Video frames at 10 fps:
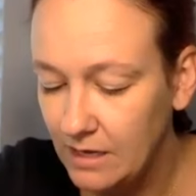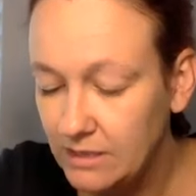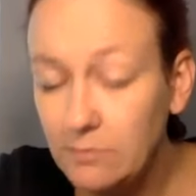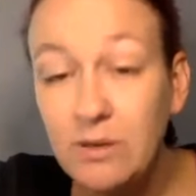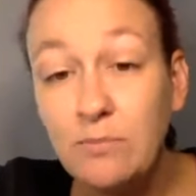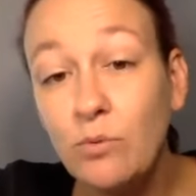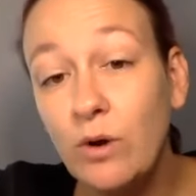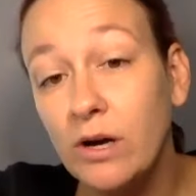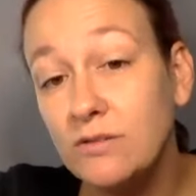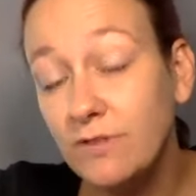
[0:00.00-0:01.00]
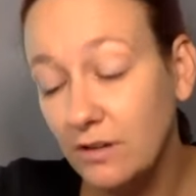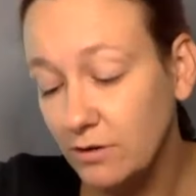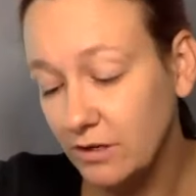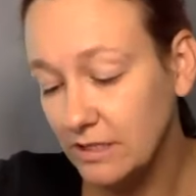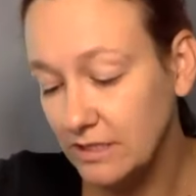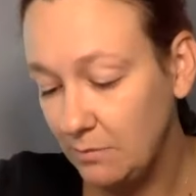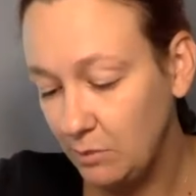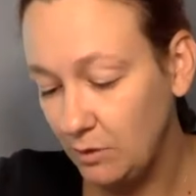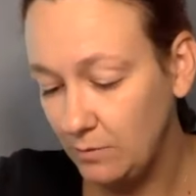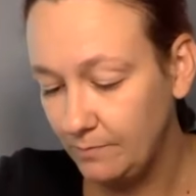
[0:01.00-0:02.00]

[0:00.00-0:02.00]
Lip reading: Some people wanted to follow her example.